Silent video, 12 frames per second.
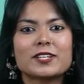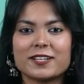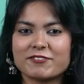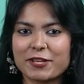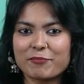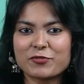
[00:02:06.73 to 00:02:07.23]

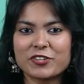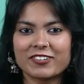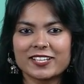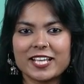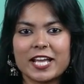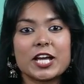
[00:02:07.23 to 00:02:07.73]

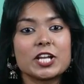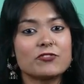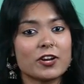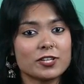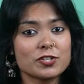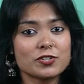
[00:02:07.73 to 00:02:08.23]
contemporary,
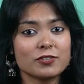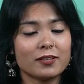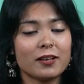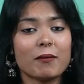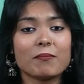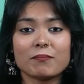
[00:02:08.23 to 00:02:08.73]
traditional,
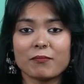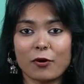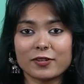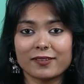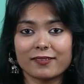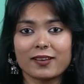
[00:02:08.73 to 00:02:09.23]

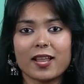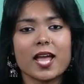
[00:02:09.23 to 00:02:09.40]
modern,